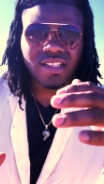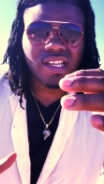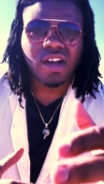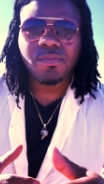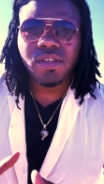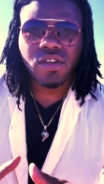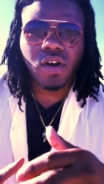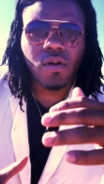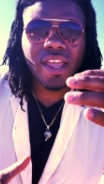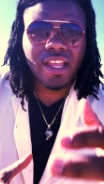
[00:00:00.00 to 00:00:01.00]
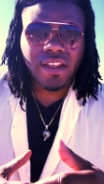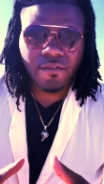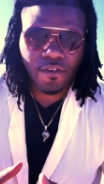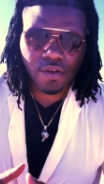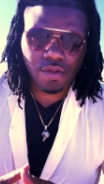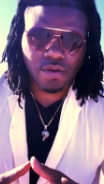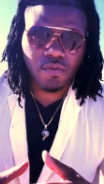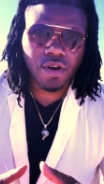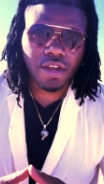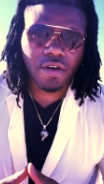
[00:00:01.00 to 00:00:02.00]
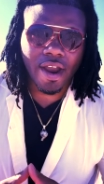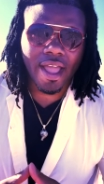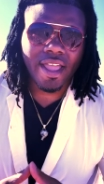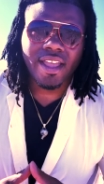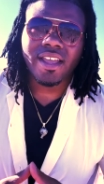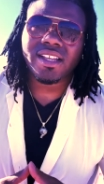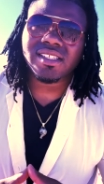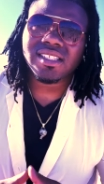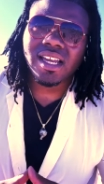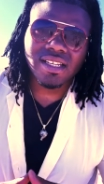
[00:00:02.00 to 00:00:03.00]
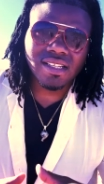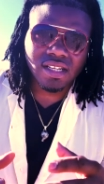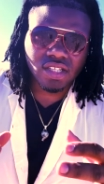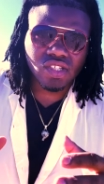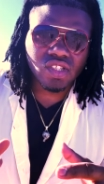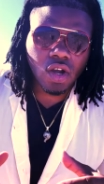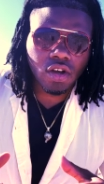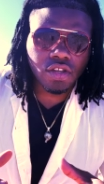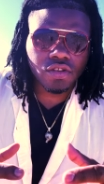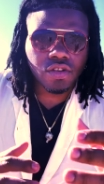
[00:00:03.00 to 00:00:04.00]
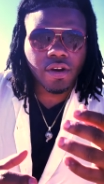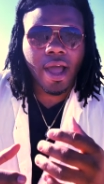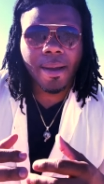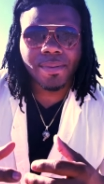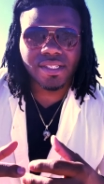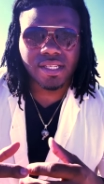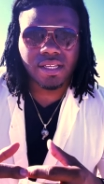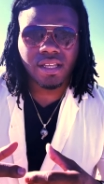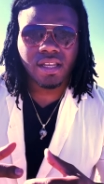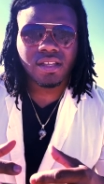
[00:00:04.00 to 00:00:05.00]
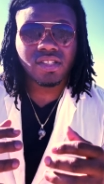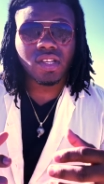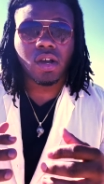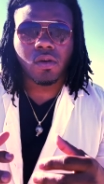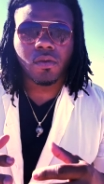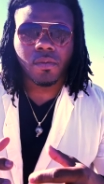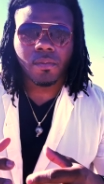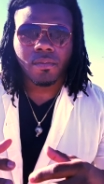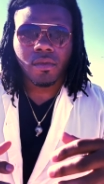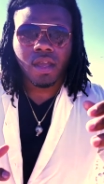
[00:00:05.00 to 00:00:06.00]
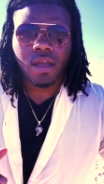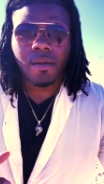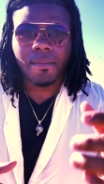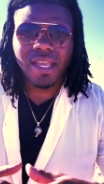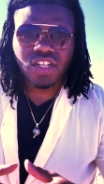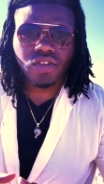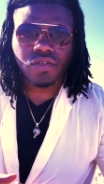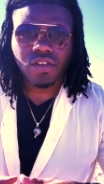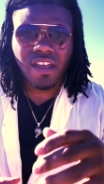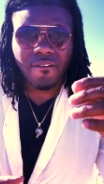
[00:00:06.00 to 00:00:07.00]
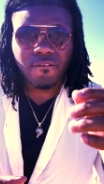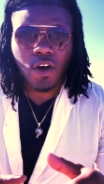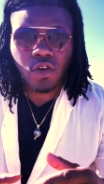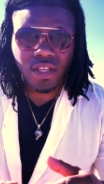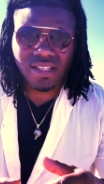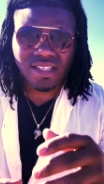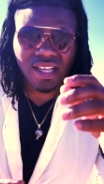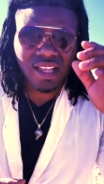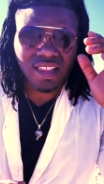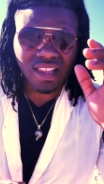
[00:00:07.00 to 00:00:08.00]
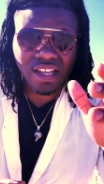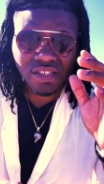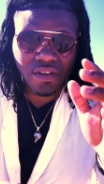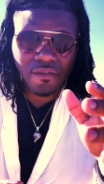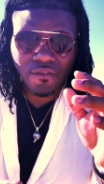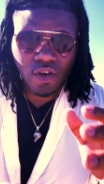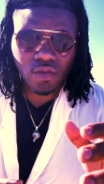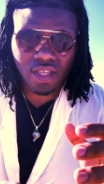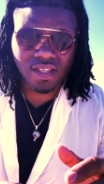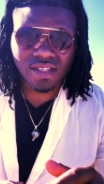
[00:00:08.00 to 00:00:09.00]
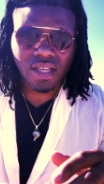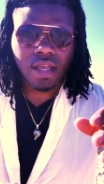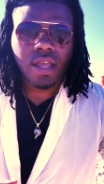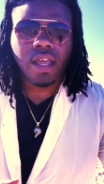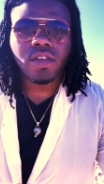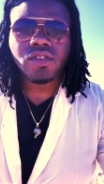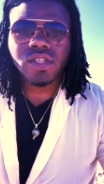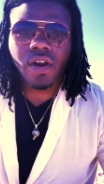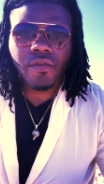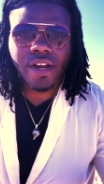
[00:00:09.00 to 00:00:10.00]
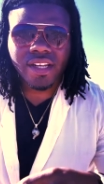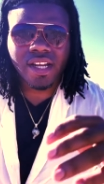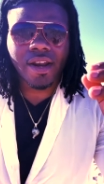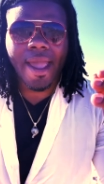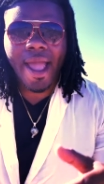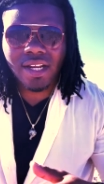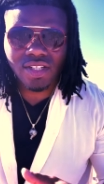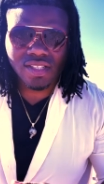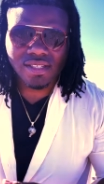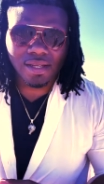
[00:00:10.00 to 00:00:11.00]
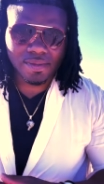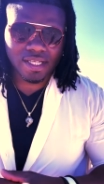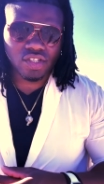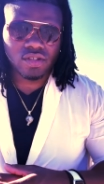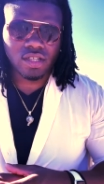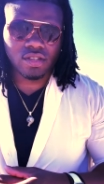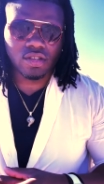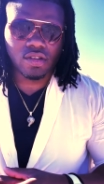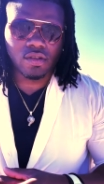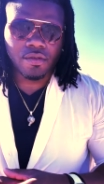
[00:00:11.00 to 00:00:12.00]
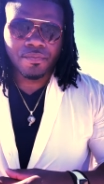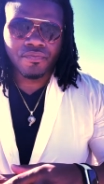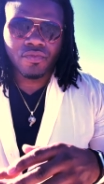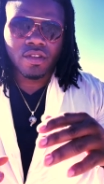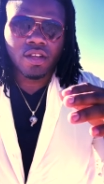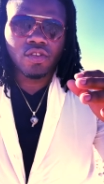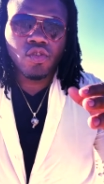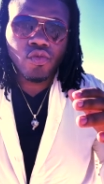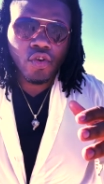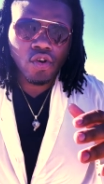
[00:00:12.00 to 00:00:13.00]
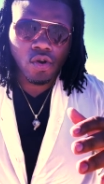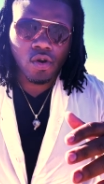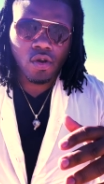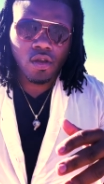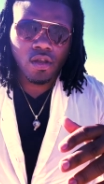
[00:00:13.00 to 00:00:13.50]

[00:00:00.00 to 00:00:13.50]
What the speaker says: to helping you go any further than where you're at. Instead, it's going to stall you and do the opposite. So make sure you get focused, laser focused, and you start writing down the action steps that you need to do. New rule: